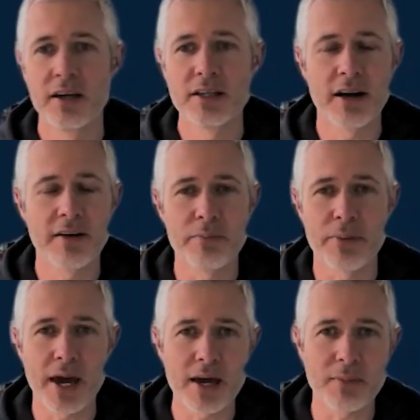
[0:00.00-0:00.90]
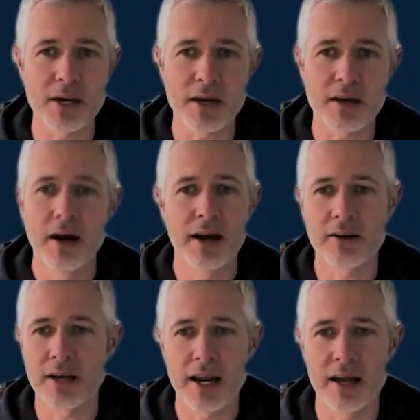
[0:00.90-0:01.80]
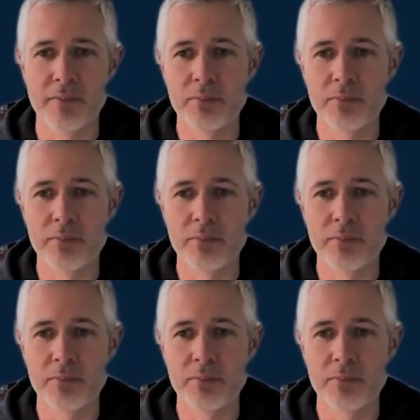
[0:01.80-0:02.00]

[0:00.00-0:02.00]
He's not even paying me. I don't get it.